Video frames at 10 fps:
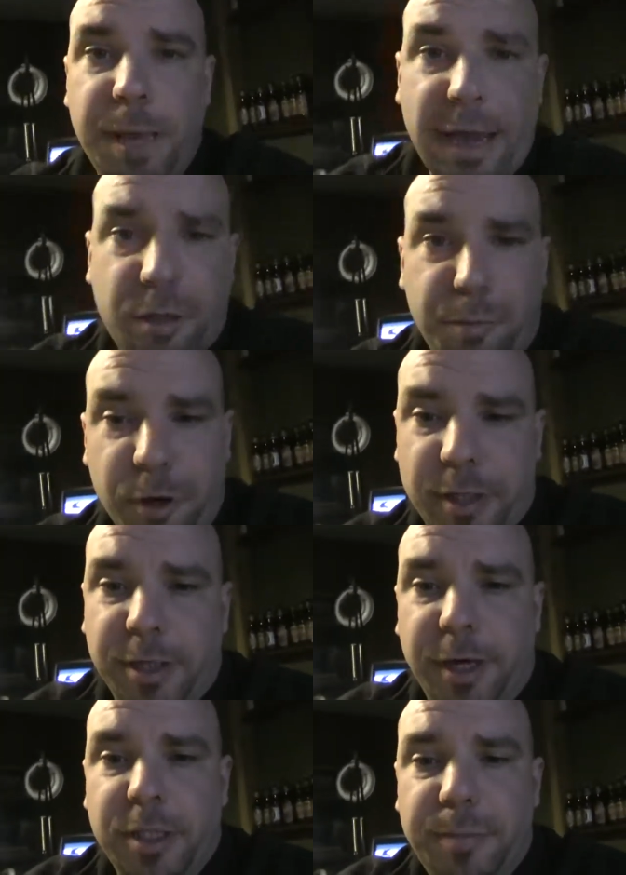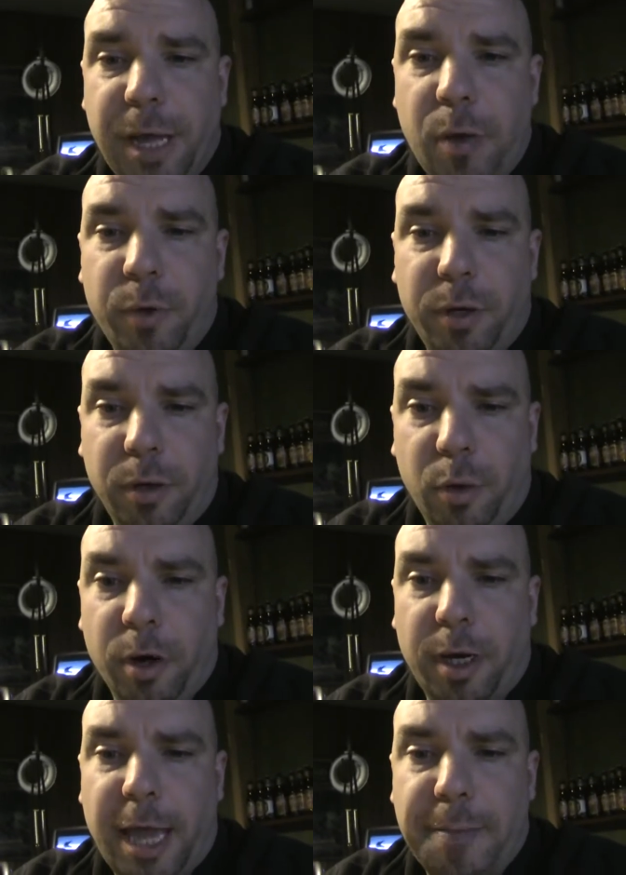Back of the book talks about when
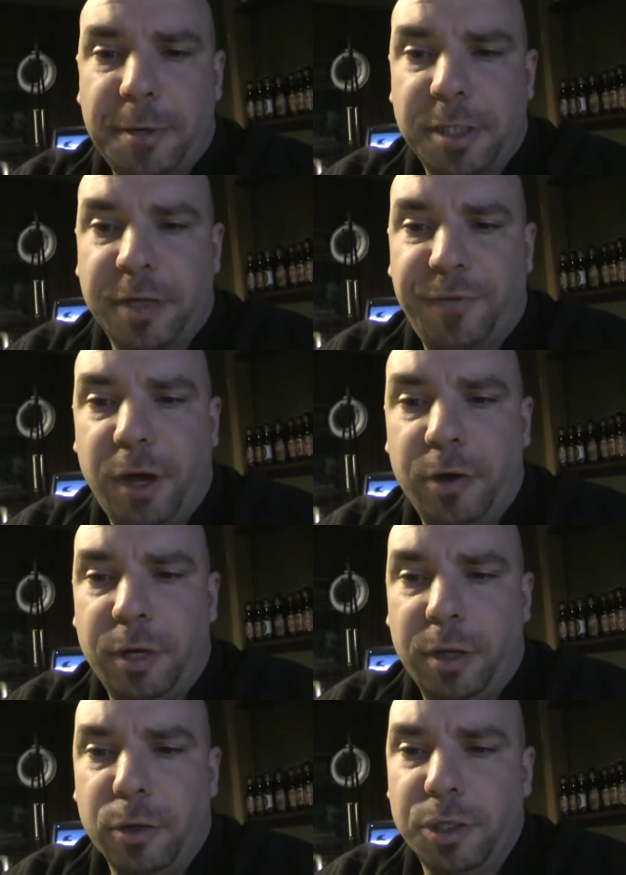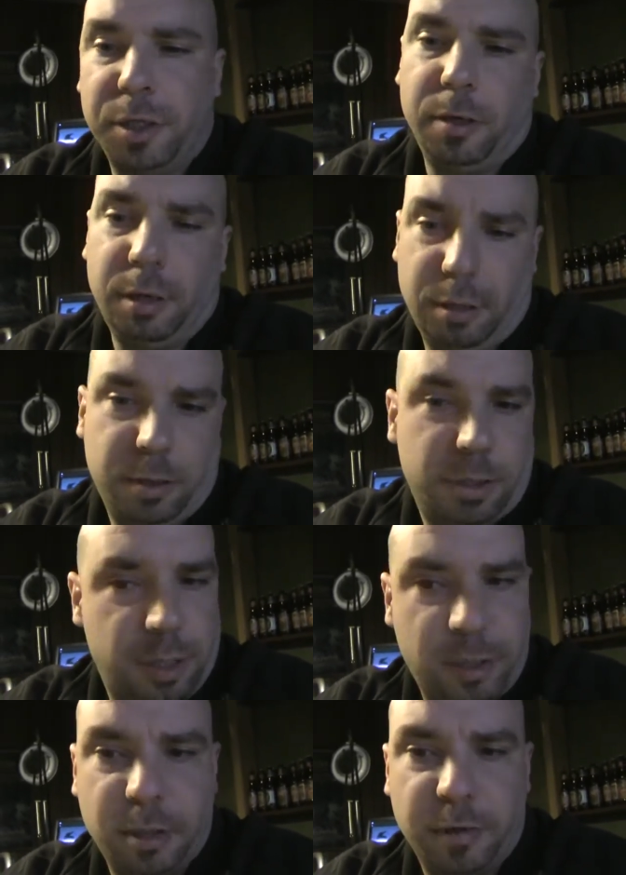Lord Captain Stefano di Gulchin,
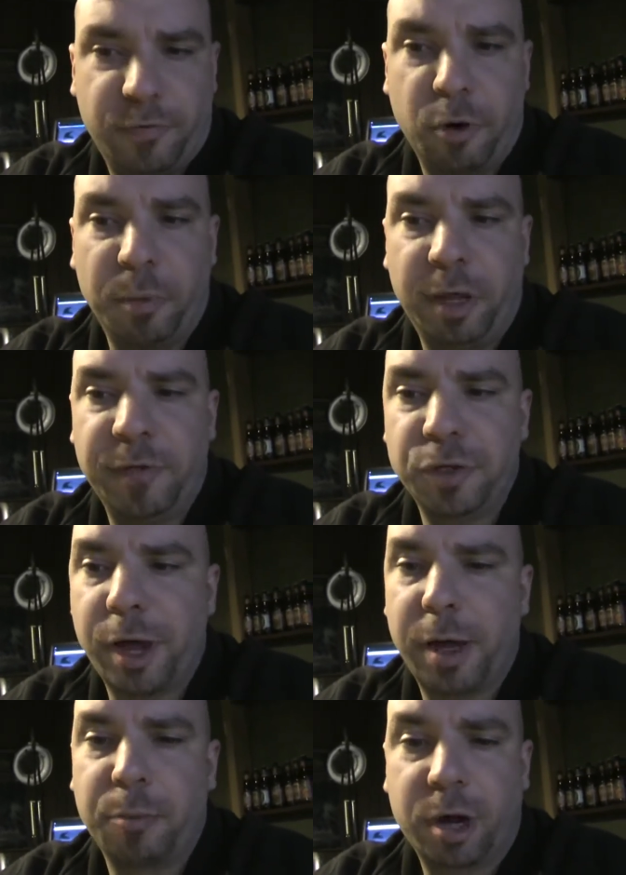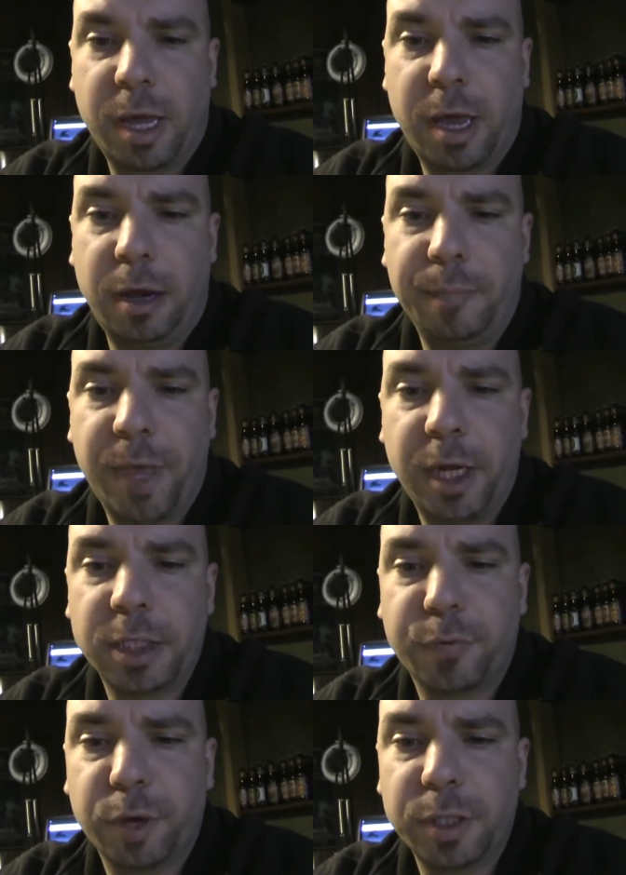formerly of the Dragon Brigade, and his
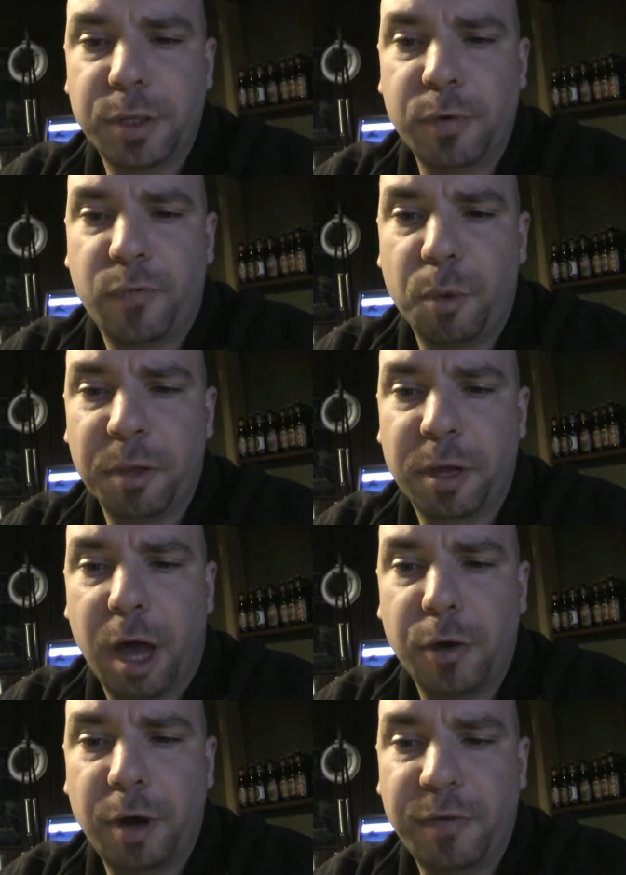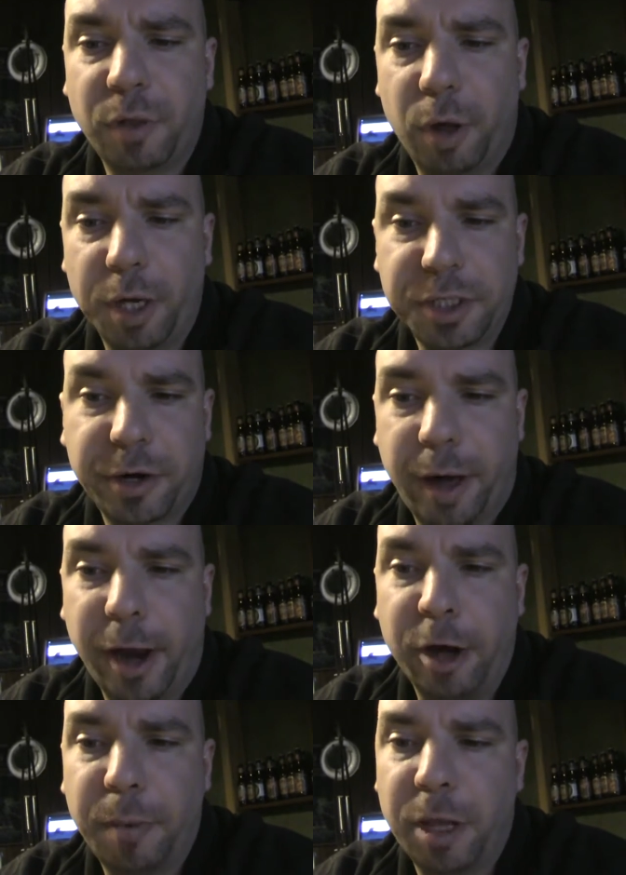friends who form the Cadre of the Lost are
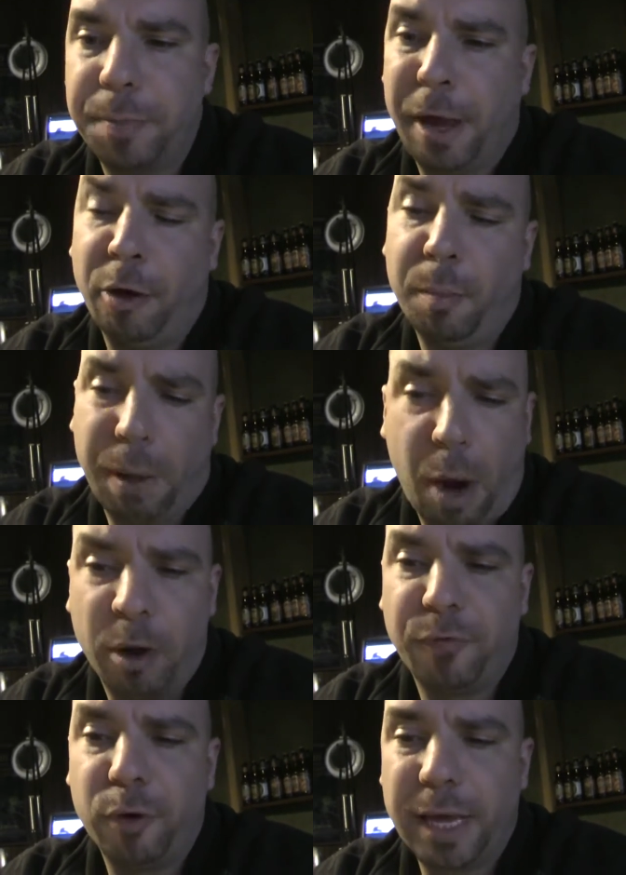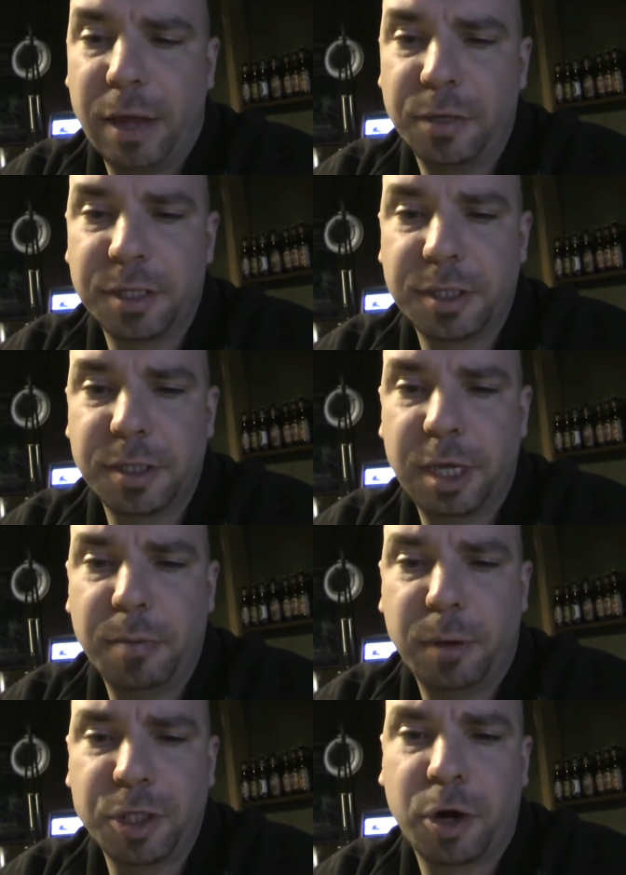hired by the pow powerful Countess di
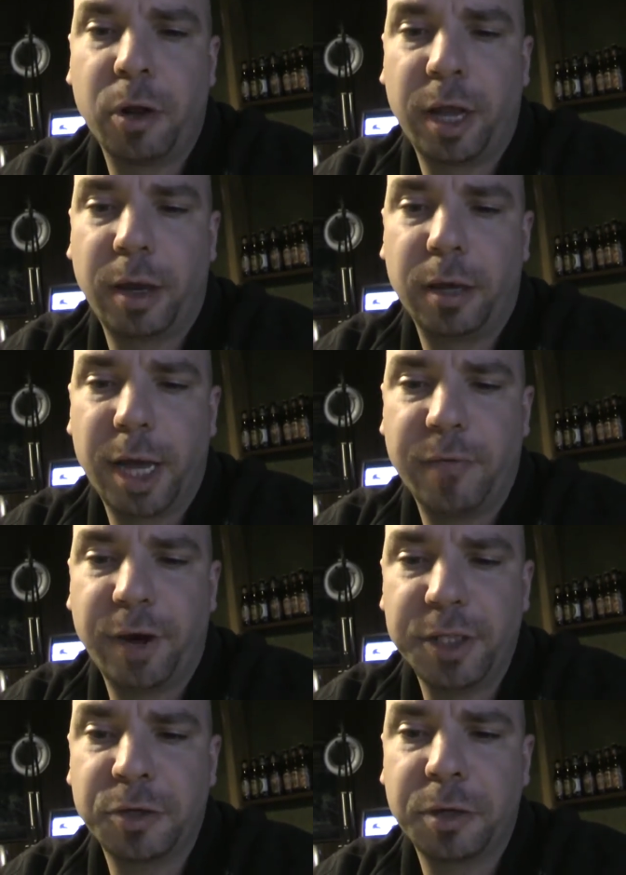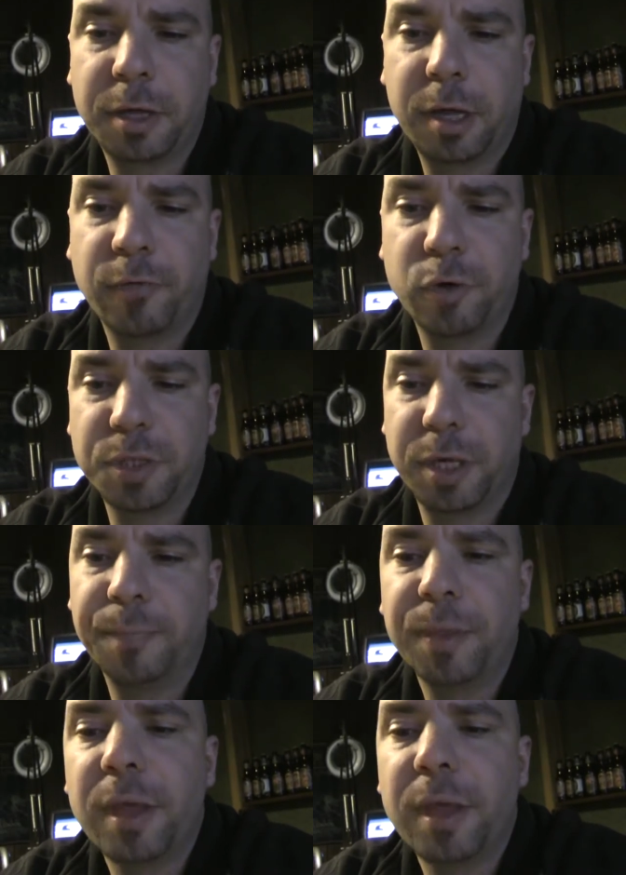Majorlane, advisor to the King of Rosia.